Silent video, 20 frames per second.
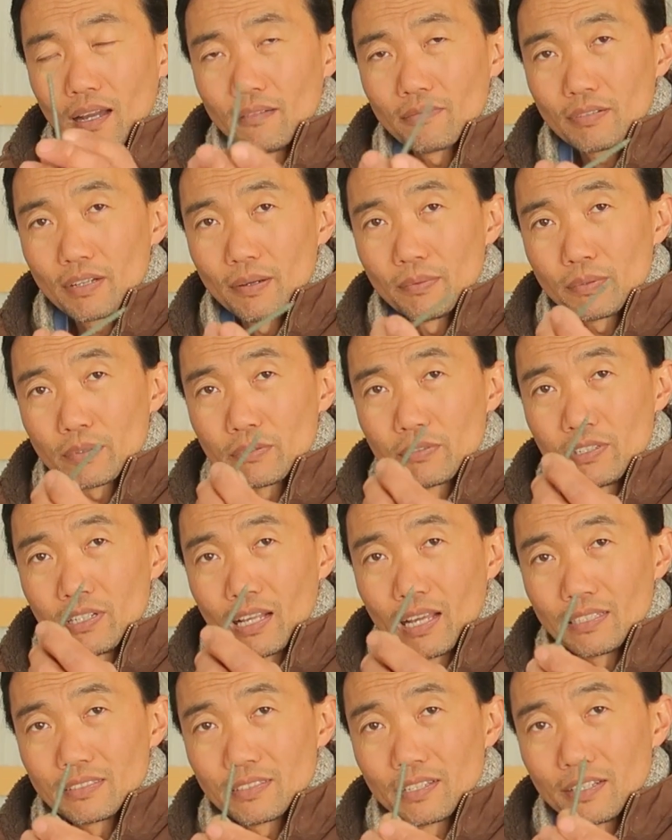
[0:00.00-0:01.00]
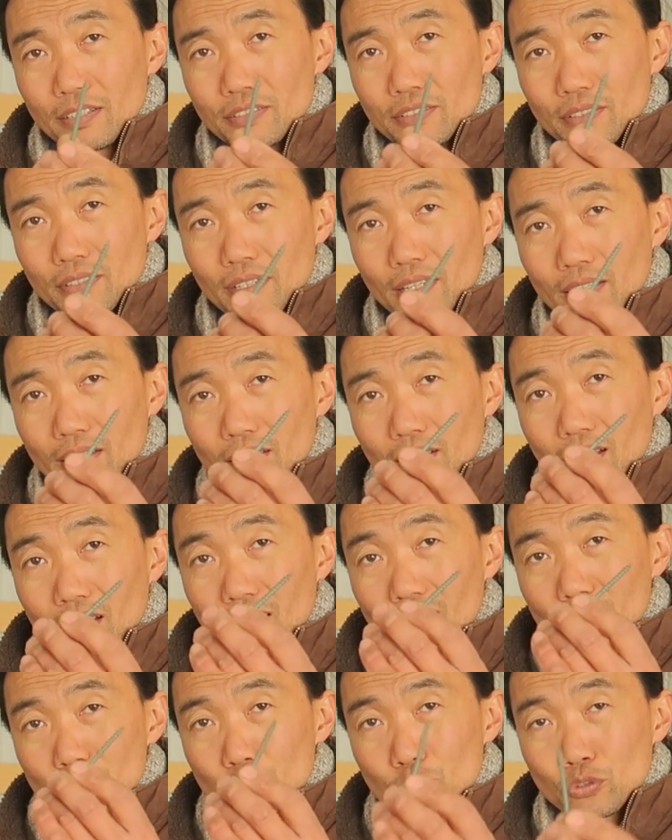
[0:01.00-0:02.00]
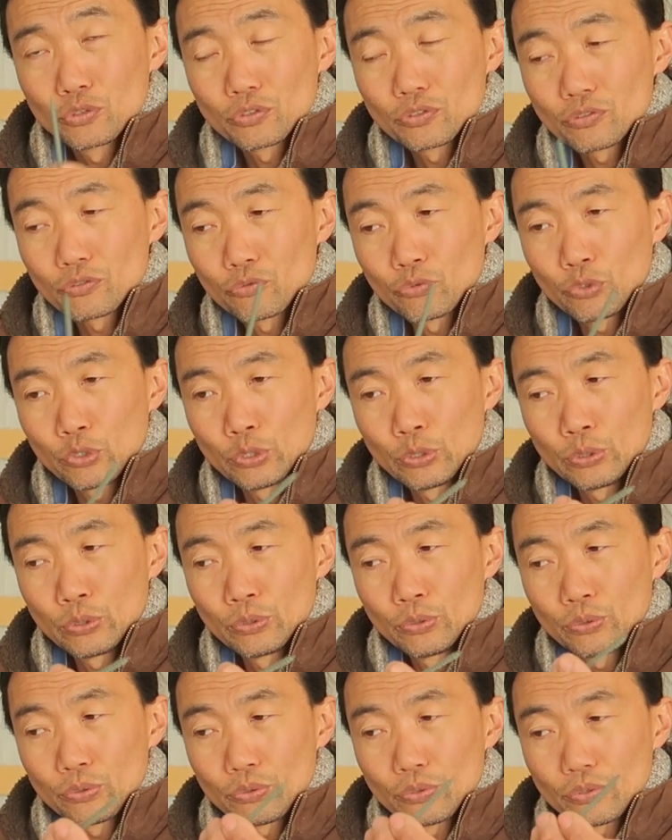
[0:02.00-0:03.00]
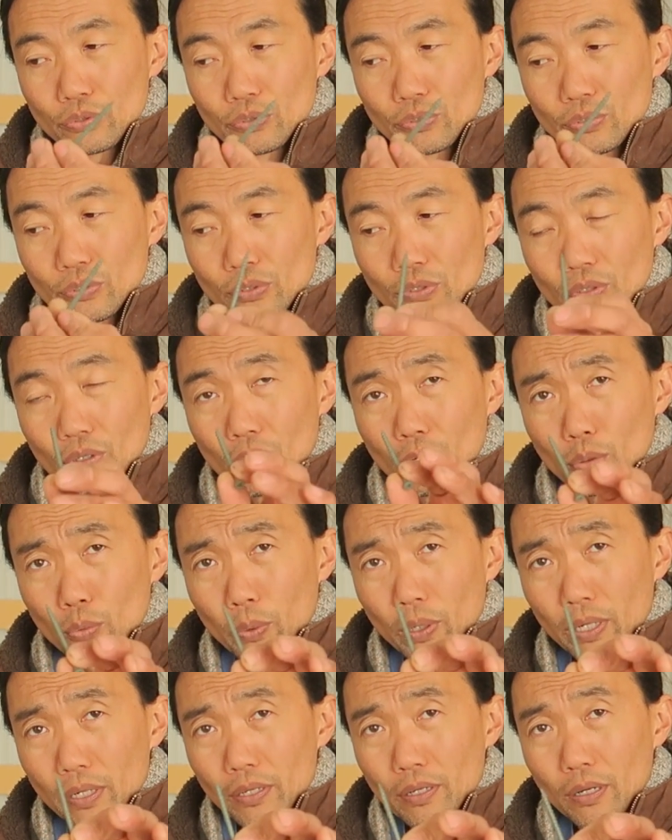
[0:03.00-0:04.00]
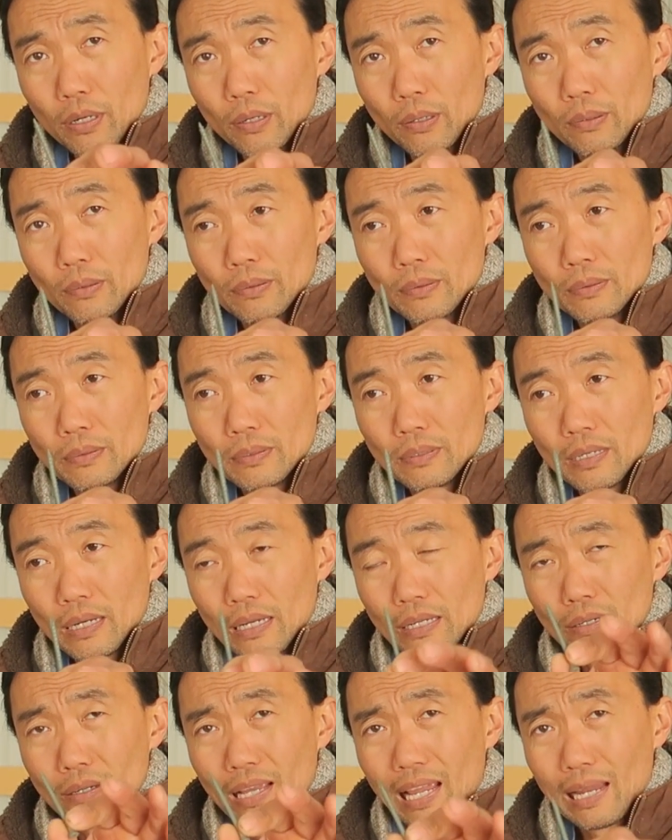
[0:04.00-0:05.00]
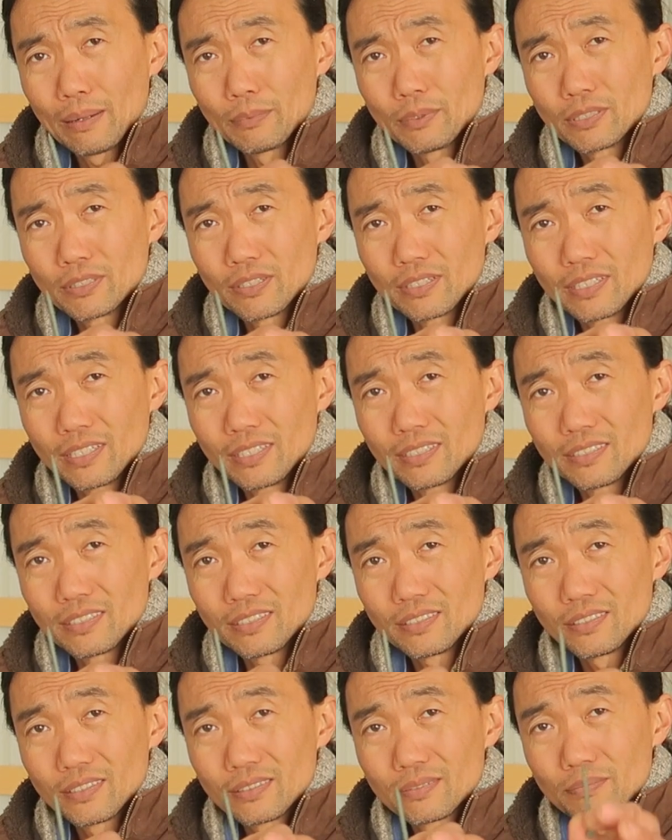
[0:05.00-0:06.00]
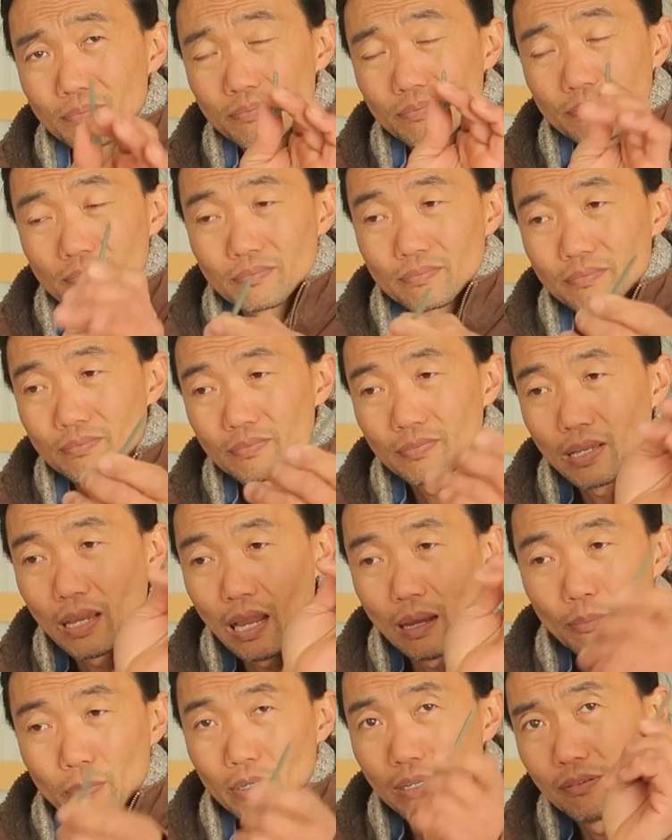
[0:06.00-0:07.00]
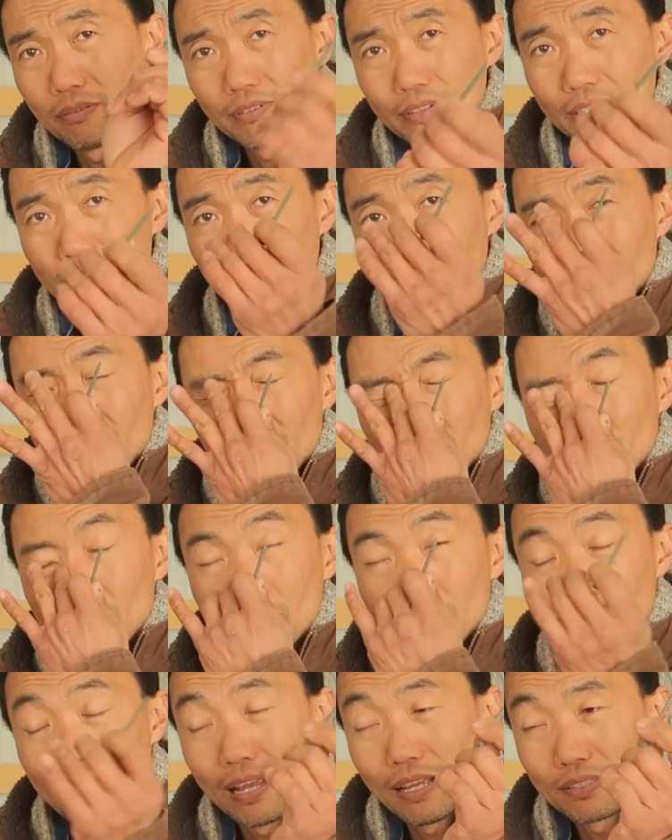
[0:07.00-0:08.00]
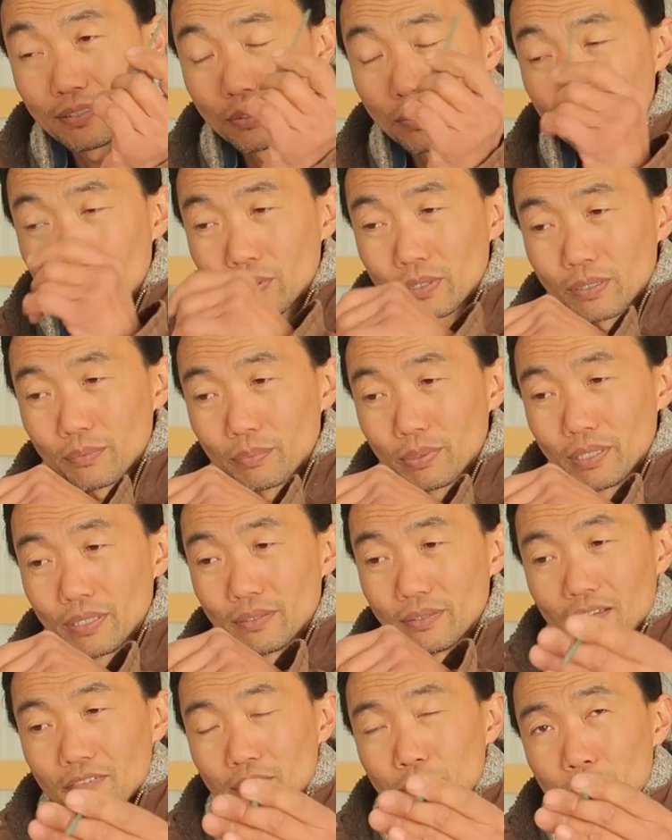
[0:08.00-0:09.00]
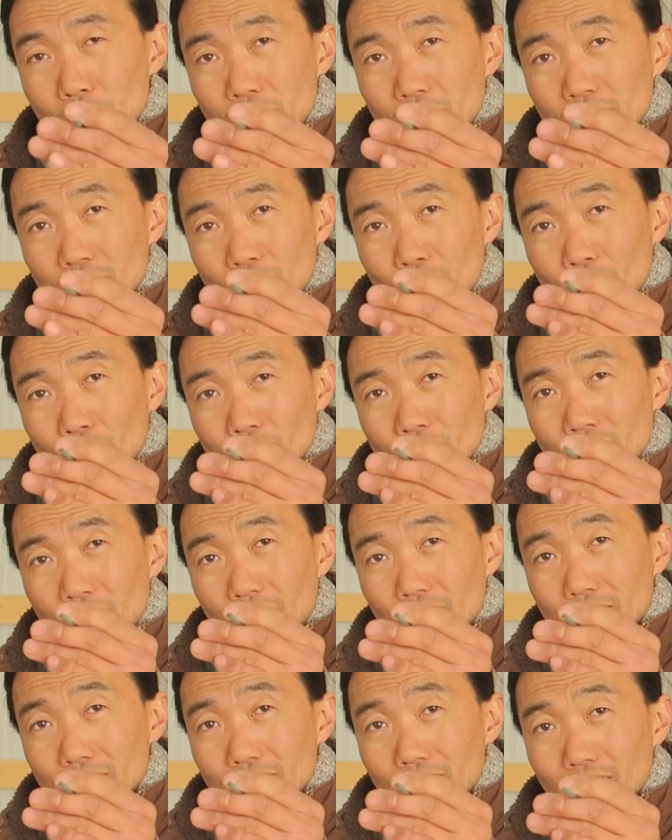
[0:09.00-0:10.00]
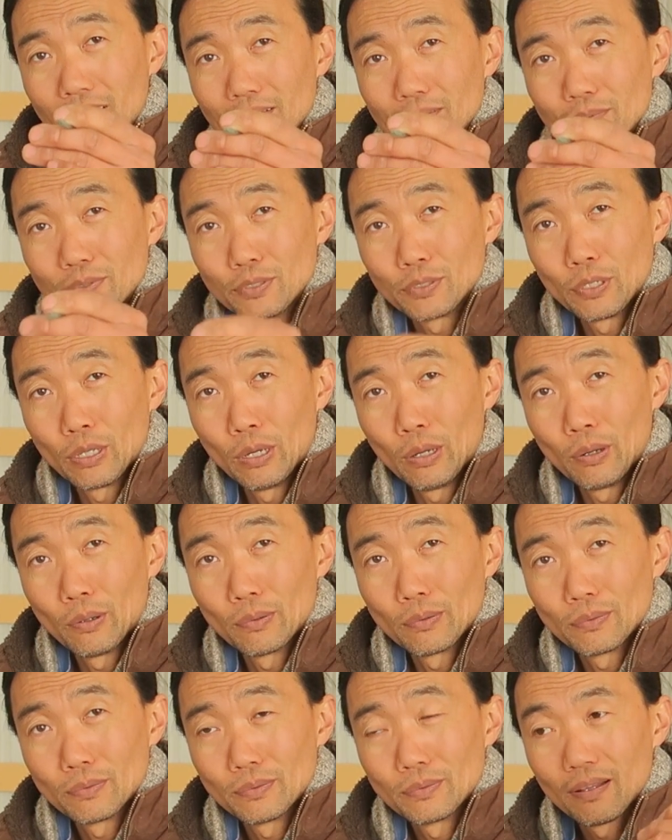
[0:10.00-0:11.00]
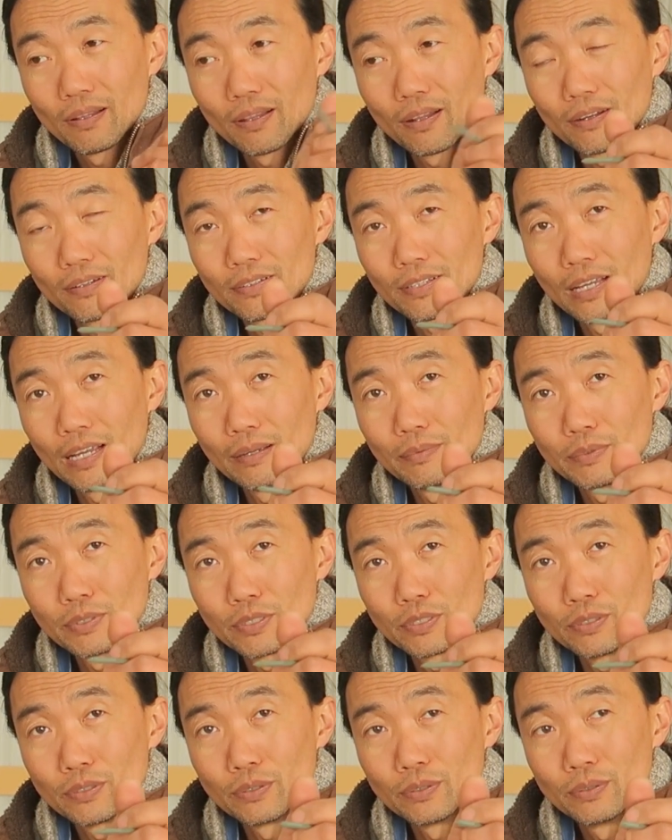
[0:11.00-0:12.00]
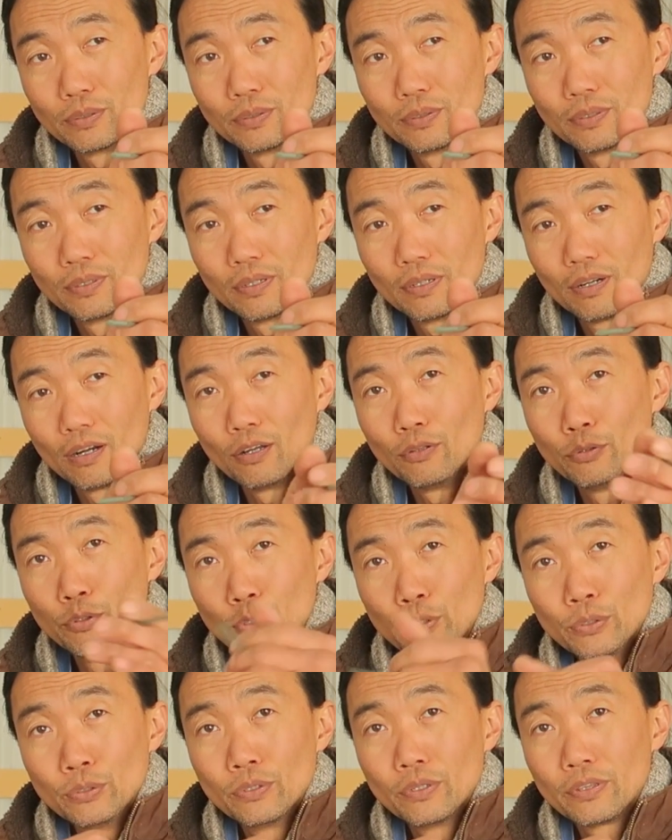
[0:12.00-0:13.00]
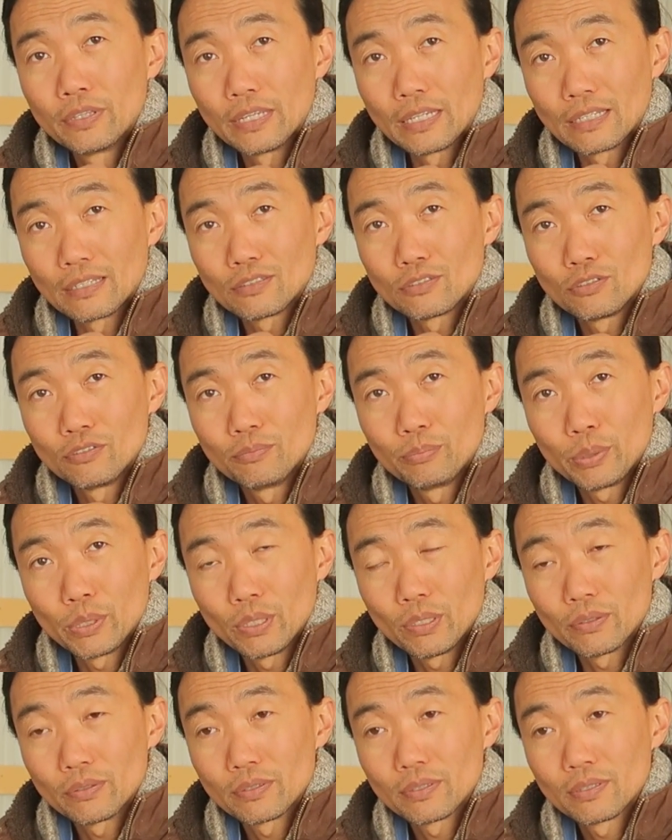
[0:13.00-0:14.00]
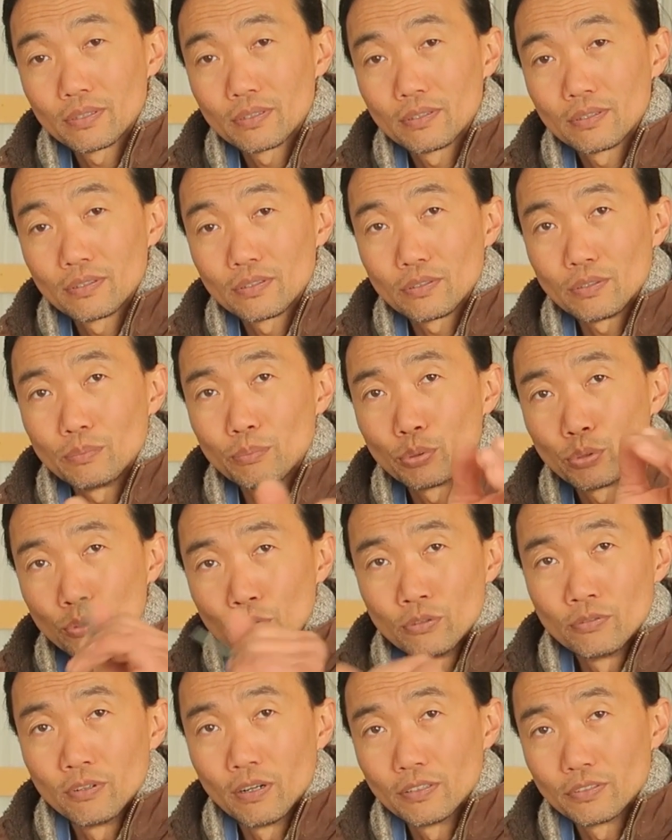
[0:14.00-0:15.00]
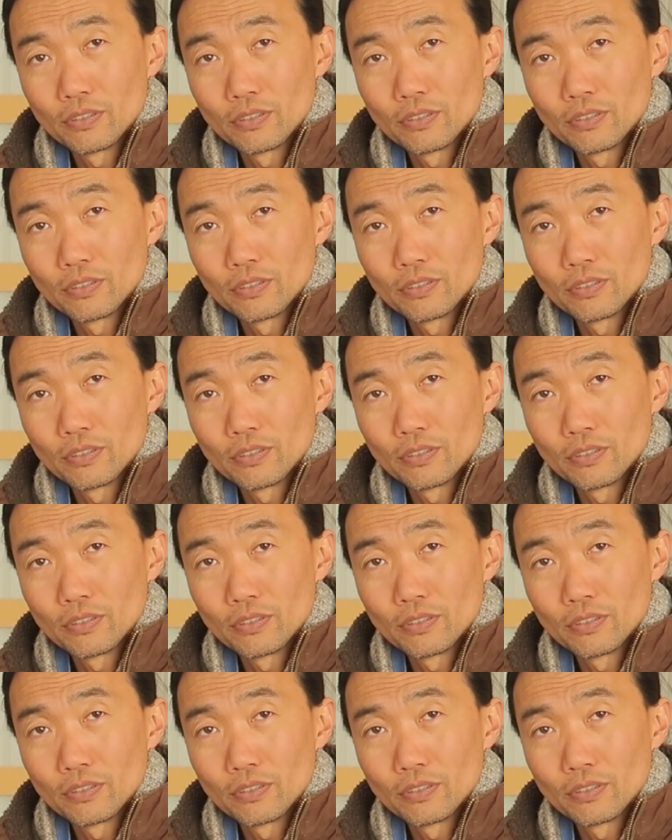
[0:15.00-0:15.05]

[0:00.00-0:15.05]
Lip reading: I've come to the realization that screws are the way to go. I know hammers are easy, you just hammer everything in and it goes fast and quick, but if you've been in the homesteading game, you know a lot of times that you undo the things you built to improve on